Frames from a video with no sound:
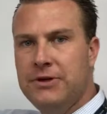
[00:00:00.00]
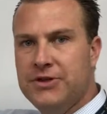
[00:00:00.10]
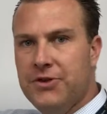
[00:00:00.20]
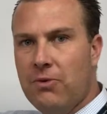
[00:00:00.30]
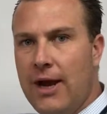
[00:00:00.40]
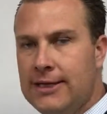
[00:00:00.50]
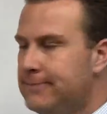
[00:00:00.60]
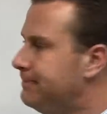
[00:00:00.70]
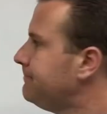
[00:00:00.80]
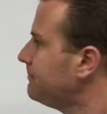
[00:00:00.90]
and to the right.
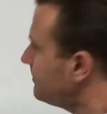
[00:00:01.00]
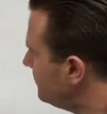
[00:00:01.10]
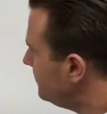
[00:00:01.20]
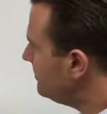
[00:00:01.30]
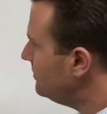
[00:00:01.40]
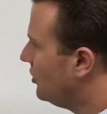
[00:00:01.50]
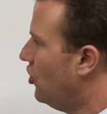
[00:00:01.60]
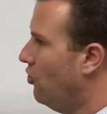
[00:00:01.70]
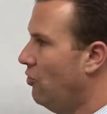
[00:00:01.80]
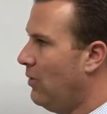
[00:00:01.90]

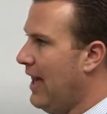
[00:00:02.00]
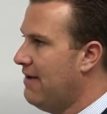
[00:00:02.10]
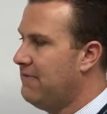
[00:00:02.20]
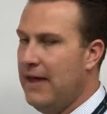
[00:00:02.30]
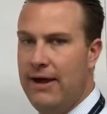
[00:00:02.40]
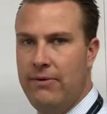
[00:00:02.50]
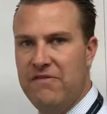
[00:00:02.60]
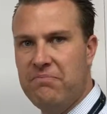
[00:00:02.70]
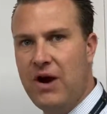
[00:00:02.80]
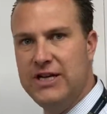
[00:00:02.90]
Cool, we have that, we
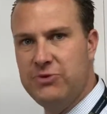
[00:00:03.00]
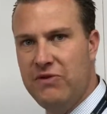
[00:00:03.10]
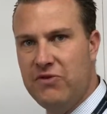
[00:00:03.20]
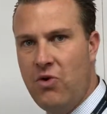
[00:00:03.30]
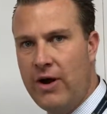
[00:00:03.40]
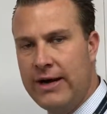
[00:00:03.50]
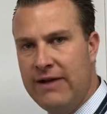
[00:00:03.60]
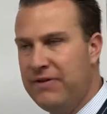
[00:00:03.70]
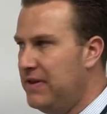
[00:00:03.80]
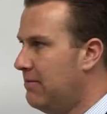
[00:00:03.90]
have price, we have quantity,
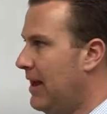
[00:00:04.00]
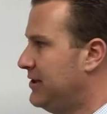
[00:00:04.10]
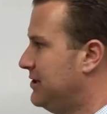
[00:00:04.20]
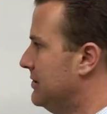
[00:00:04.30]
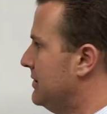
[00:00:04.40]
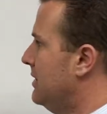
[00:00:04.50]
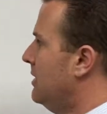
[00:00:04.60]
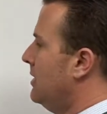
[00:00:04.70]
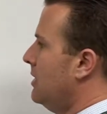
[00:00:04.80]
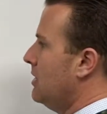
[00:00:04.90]
everything matches.
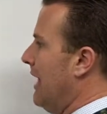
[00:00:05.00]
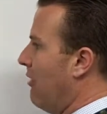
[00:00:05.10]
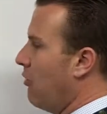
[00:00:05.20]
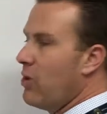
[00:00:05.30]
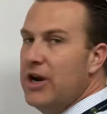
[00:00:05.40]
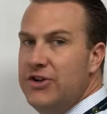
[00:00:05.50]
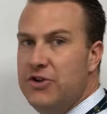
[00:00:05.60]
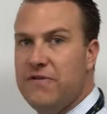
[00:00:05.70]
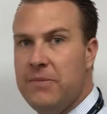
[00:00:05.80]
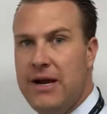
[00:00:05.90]
Now what we're gonna
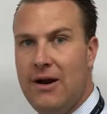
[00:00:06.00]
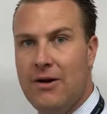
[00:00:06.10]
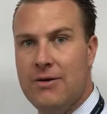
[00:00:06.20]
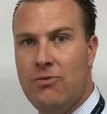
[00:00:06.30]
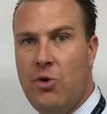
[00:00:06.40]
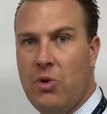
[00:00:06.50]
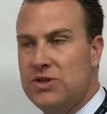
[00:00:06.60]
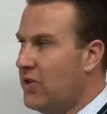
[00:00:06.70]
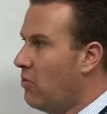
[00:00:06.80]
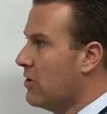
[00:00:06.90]
do from here, what we
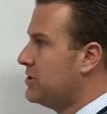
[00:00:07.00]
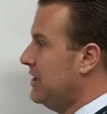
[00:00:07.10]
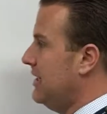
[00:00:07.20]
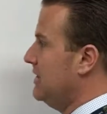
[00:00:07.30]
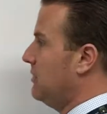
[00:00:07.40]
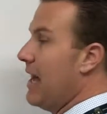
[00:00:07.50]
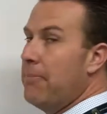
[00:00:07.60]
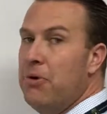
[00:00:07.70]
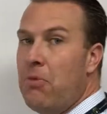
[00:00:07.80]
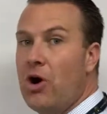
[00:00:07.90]
worked on the worksheet, is we've gotta
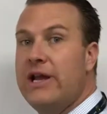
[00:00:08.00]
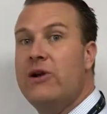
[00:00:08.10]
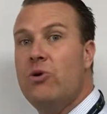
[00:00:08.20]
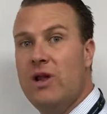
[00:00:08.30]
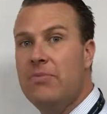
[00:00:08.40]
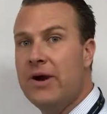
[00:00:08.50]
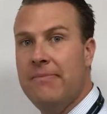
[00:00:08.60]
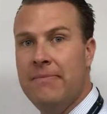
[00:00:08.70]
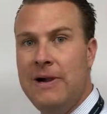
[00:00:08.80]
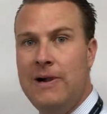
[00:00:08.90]
put market equilibrium.